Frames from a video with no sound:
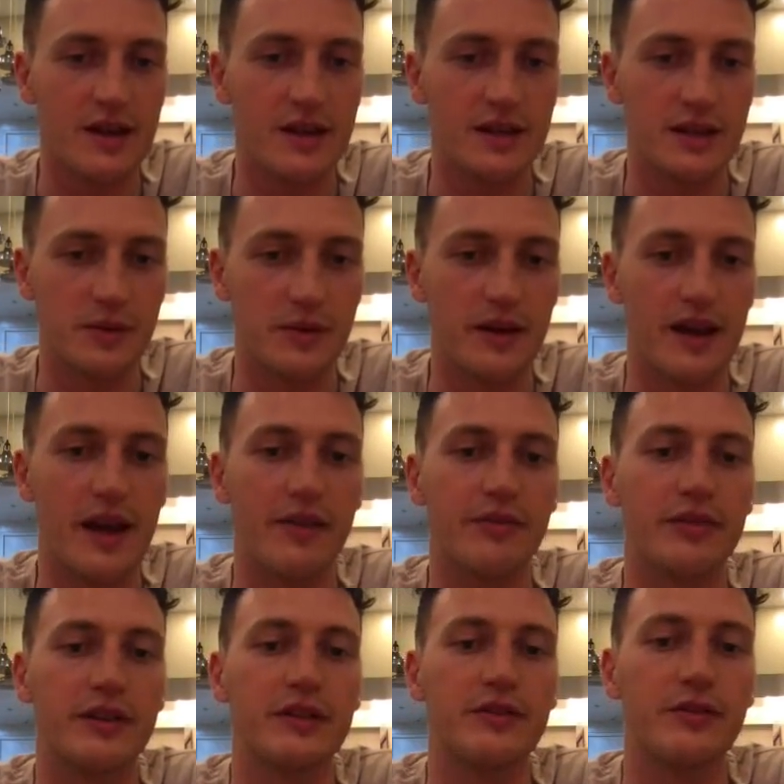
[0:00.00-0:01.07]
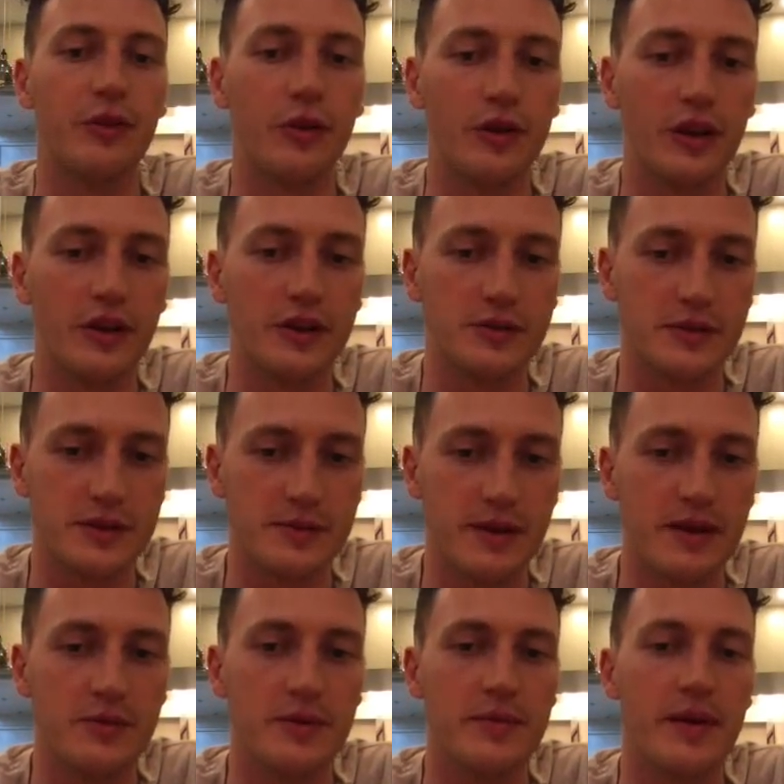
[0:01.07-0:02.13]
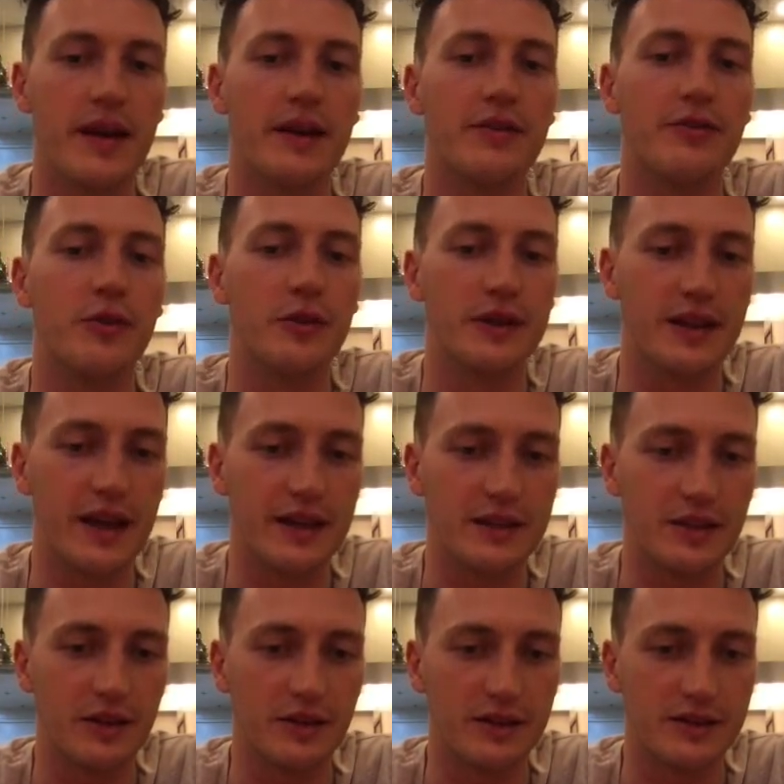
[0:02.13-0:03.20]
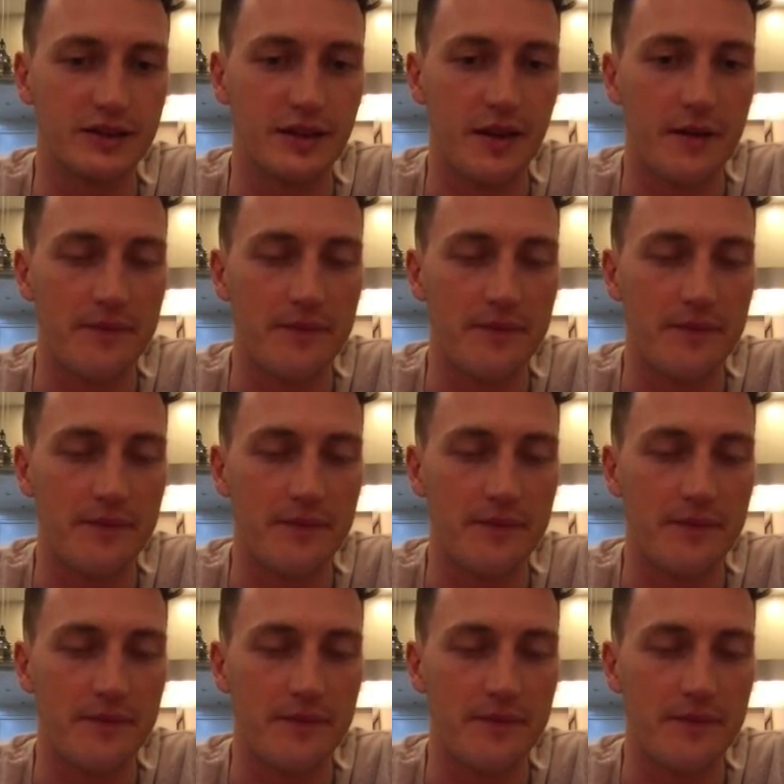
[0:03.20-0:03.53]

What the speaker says: So every $4 we spend, we make $48.